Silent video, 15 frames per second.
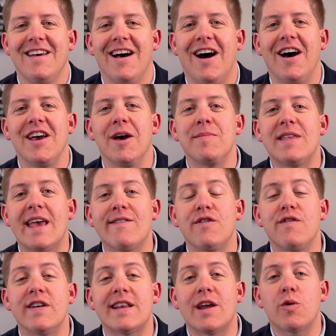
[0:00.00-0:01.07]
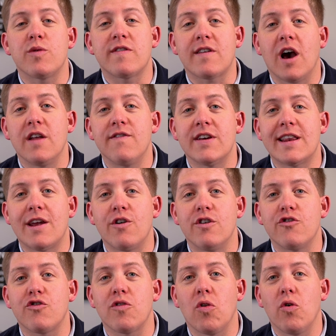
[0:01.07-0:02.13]
Hi, I'm David Vicknair with Scott Vicknair
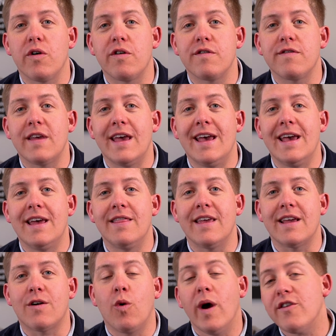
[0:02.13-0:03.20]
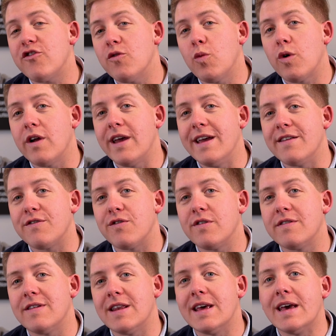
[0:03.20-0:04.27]
Injury Lawyers, and the question we're
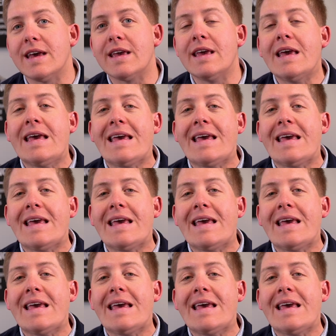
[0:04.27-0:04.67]
answering today